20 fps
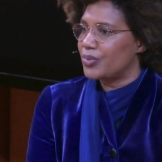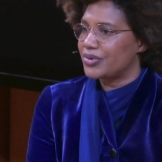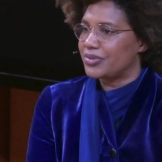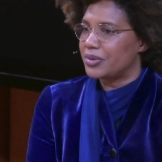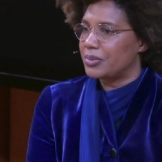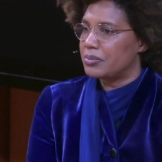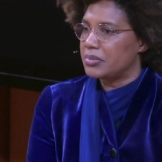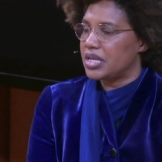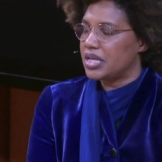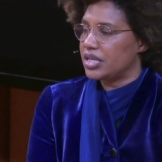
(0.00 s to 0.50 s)
the
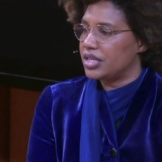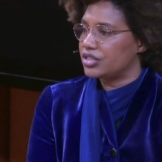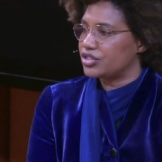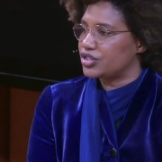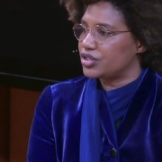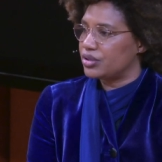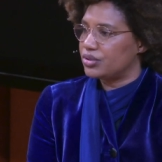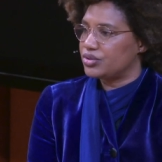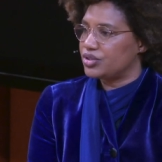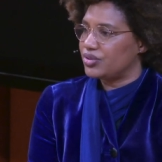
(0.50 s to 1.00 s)
media
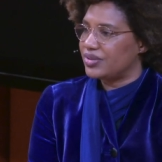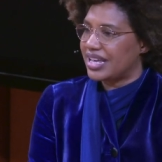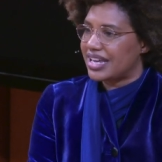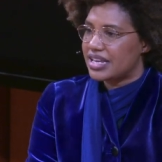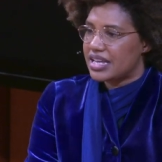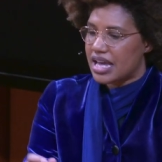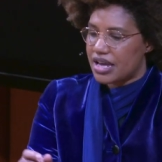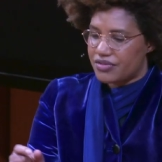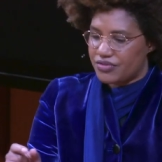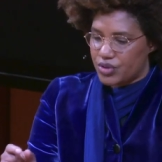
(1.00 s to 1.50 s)
showed you. They
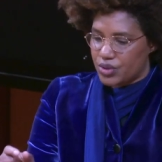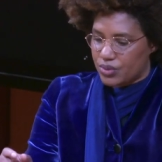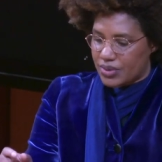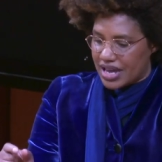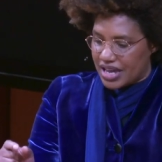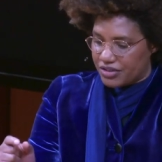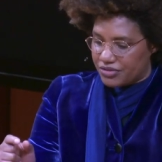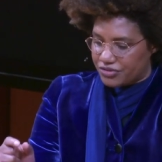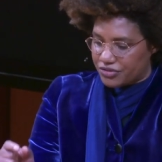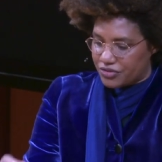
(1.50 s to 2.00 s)
gave you
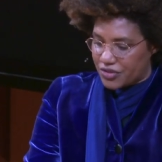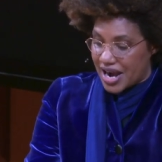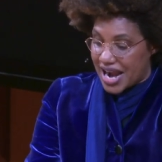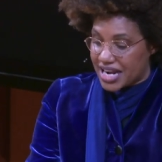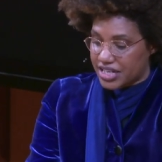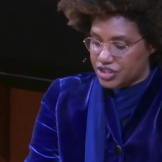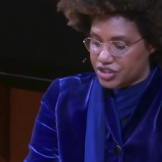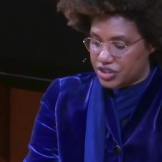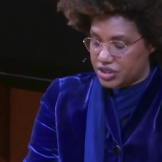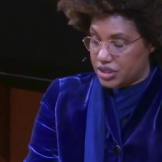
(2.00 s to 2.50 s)
a
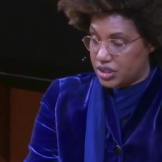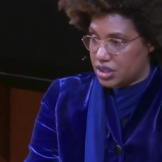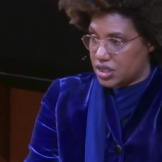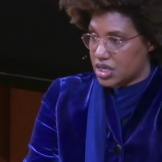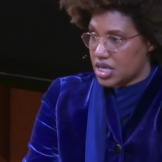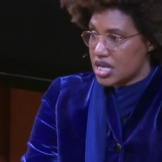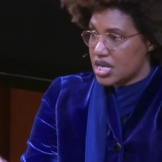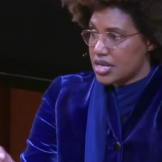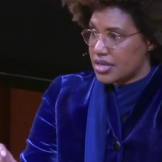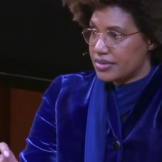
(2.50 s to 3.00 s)
fraction
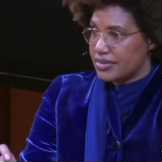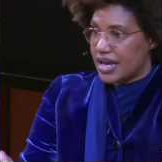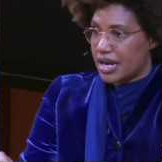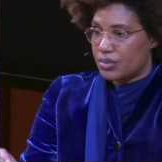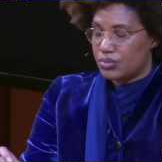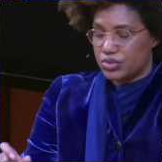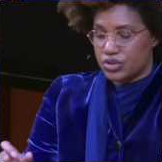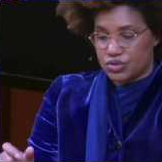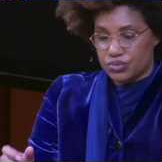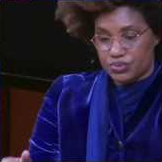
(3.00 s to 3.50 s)

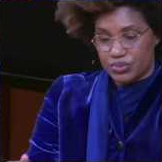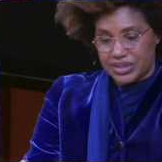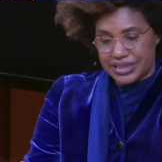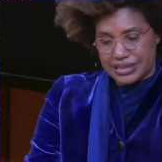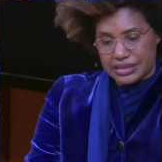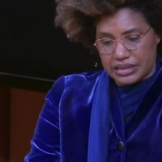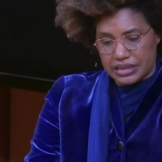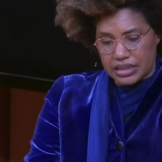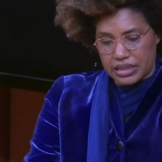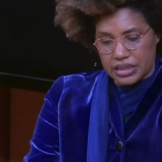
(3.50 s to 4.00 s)
that was
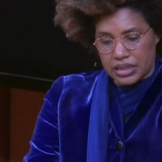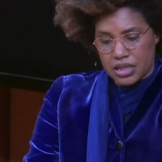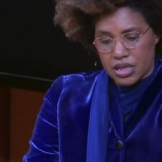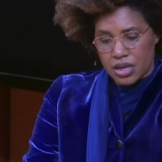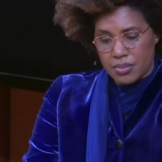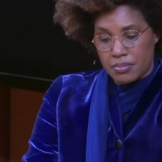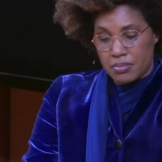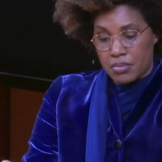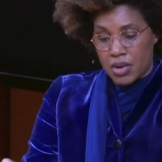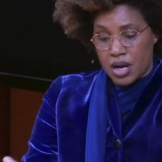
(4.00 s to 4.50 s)
really
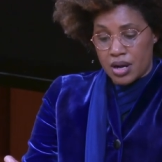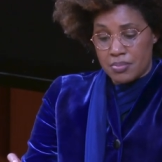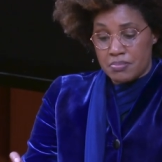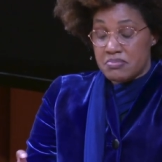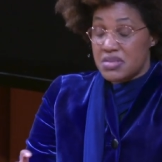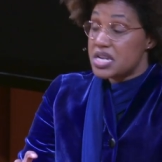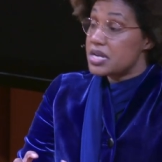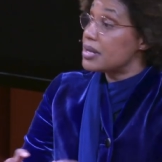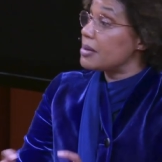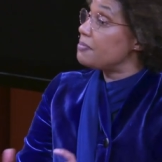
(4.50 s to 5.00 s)
um,
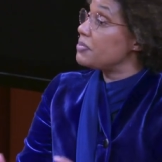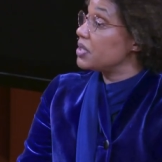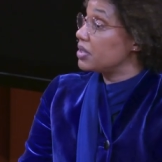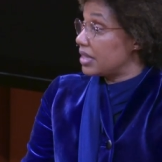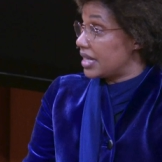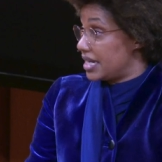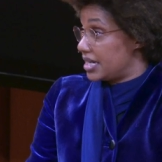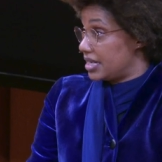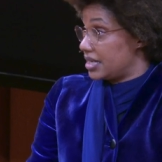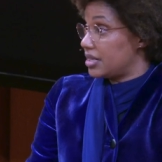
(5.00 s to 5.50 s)

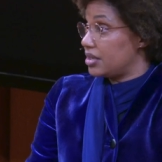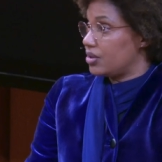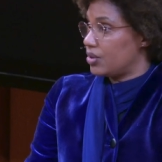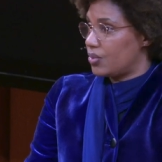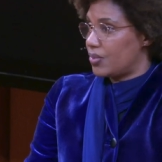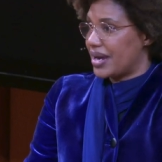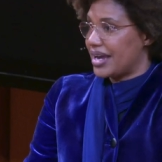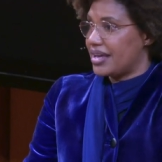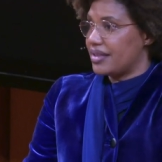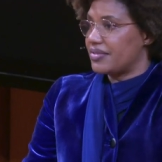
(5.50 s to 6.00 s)
manipulated in a
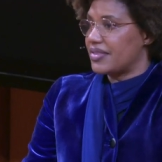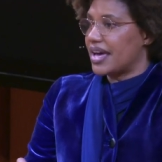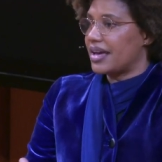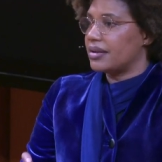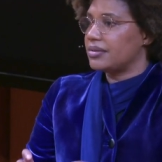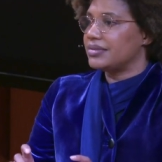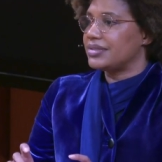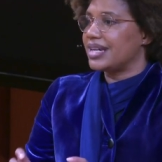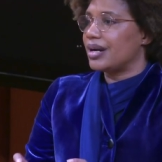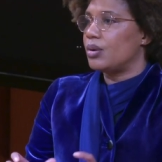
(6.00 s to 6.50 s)
way
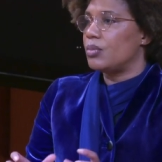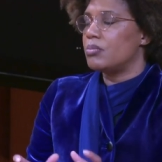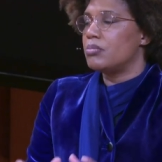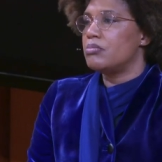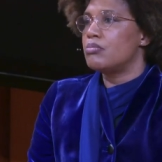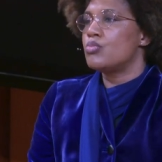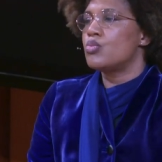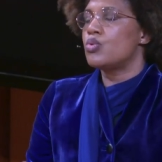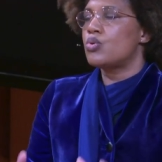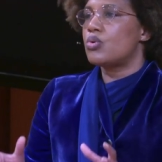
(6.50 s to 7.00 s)
that dealt
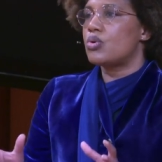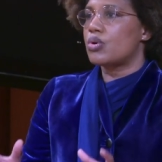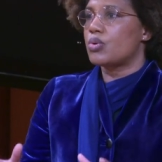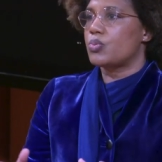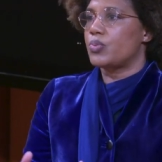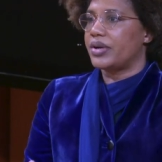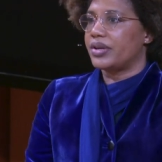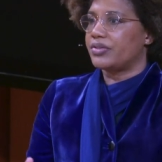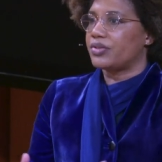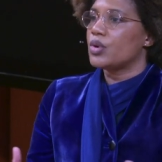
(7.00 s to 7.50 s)
more
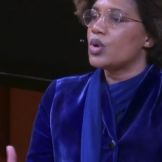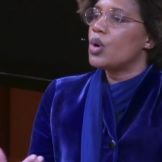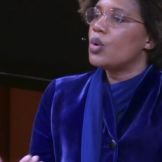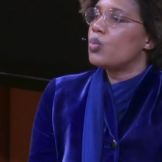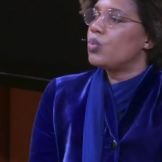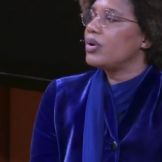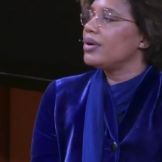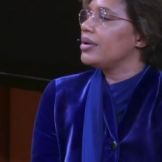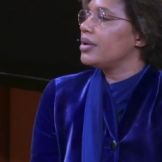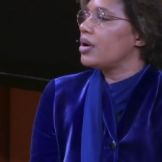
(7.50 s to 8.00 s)
with
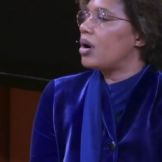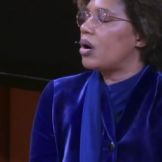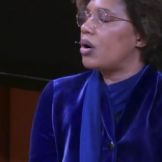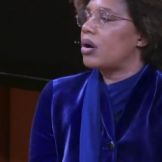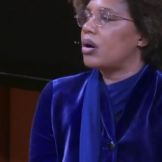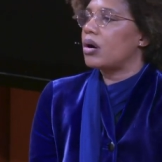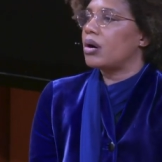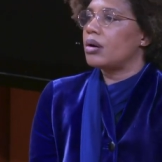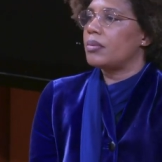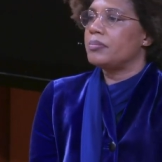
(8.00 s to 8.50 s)
what
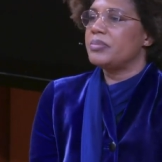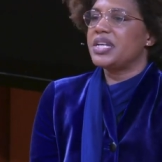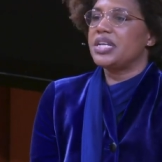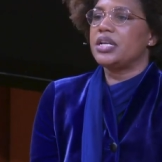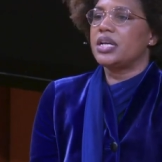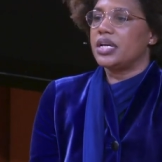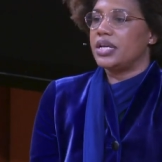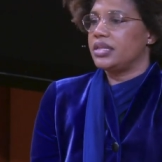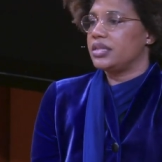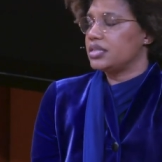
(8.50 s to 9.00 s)
our
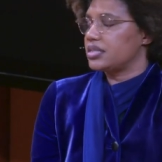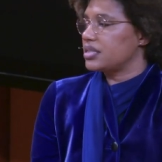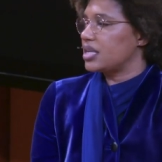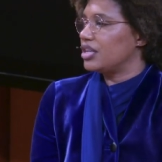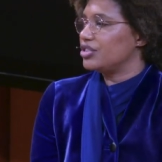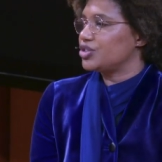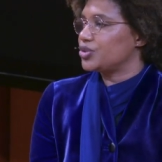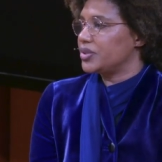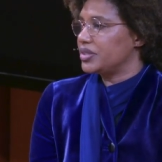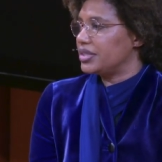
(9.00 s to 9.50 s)
media in this
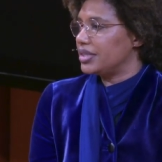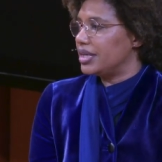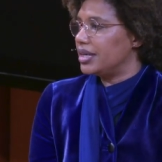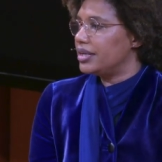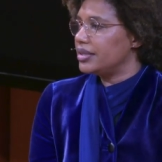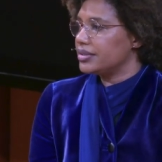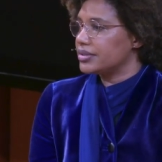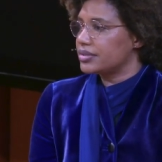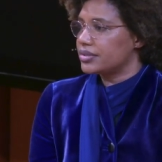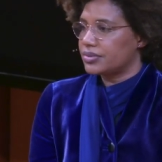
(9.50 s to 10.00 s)
country
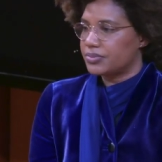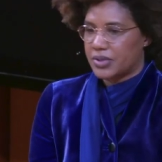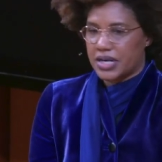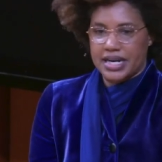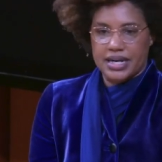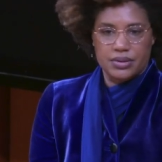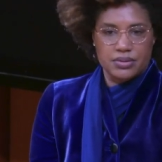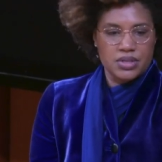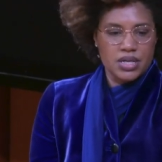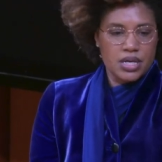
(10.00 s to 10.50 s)
does,
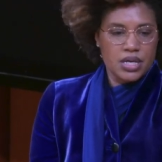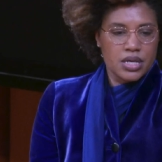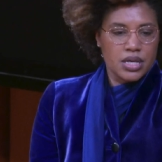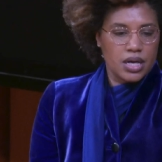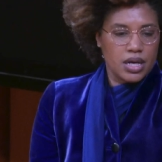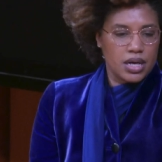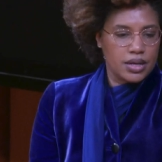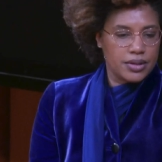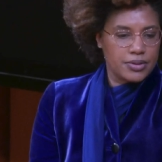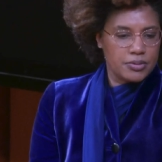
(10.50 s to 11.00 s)
right?
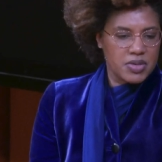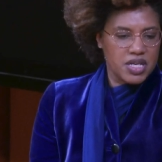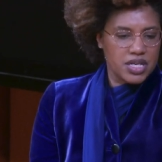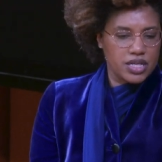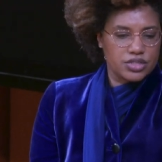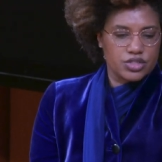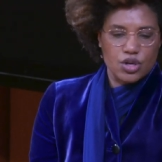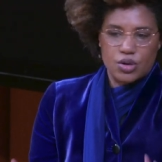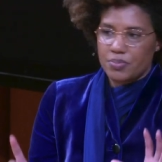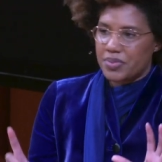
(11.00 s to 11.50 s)
Uh, the media
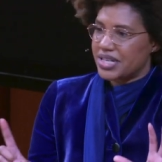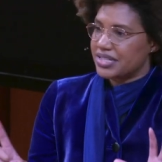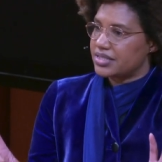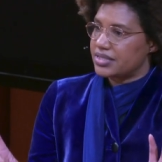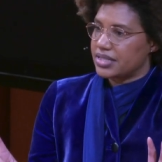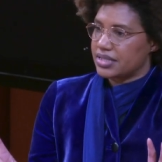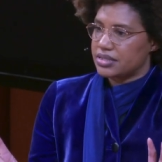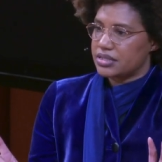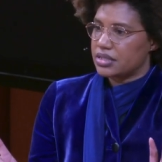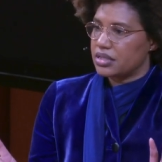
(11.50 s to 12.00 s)
is owned by
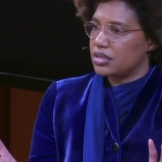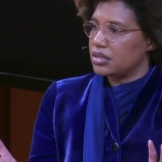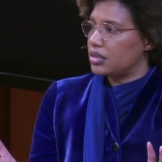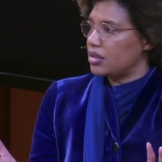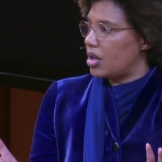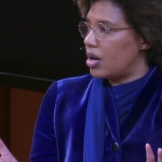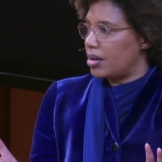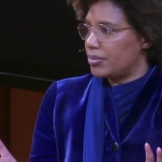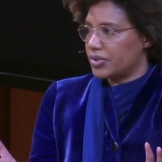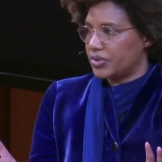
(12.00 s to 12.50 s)
six
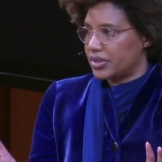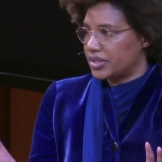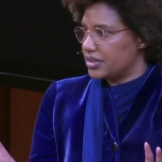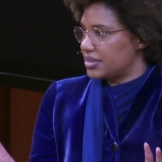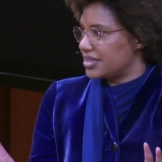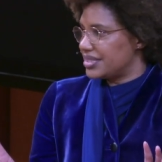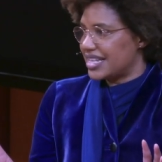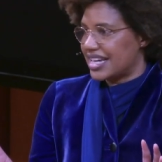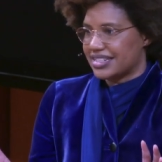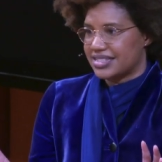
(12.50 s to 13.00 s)

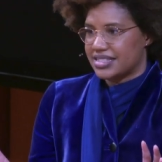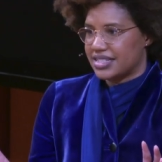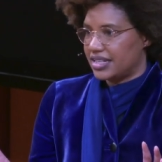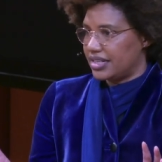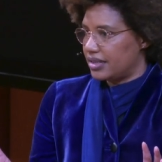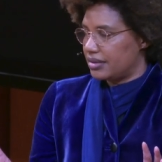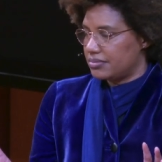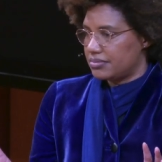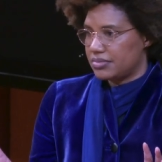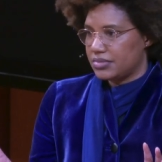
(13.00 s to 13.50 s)
conglomerates. That's it.